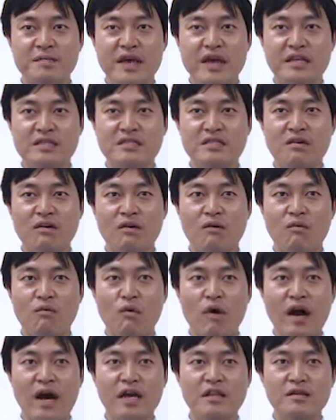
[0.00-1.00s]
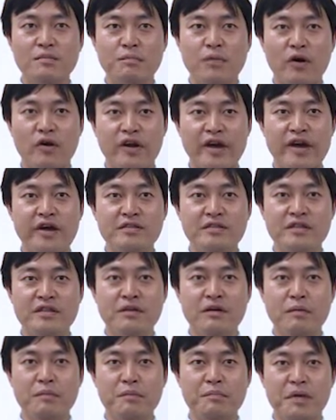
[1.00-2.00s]
demands a wide variety
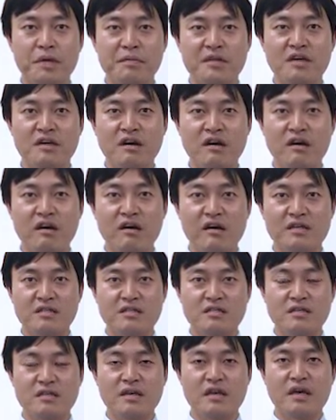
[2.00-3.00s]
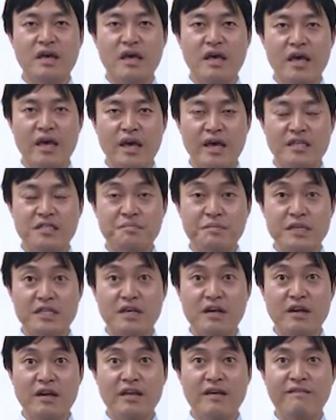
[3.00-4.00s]
of vivid colors,
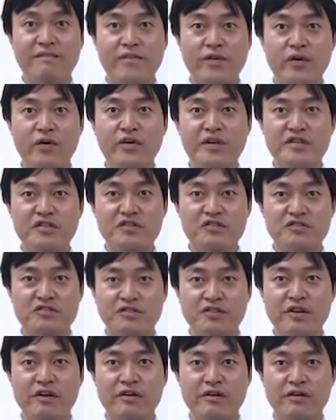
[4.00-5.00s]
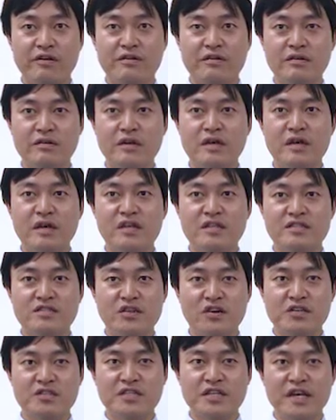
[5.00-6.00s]
especially for industrial,
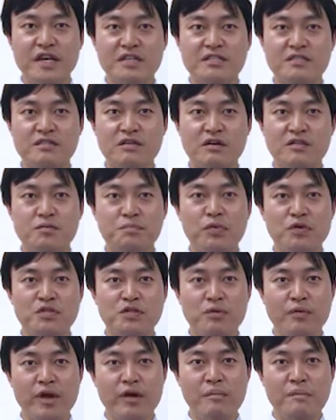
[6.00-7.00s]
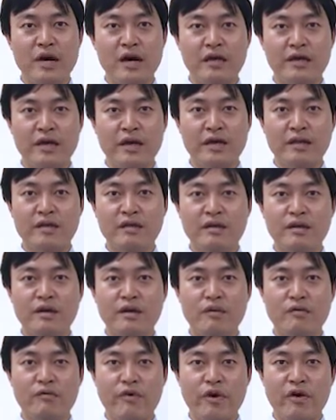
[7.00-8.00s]
such as the sportswear market,
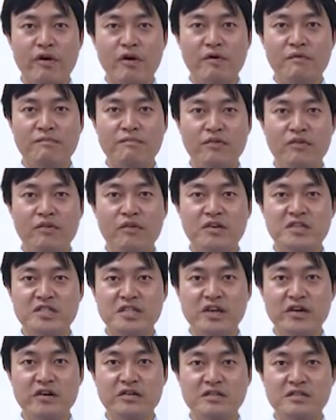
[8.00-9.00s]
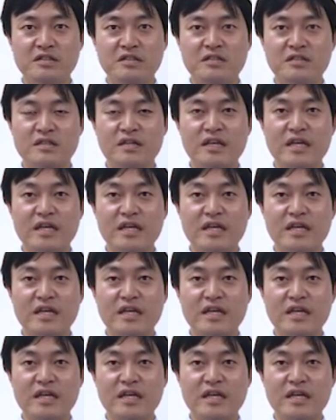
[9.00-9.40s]
where fluorescent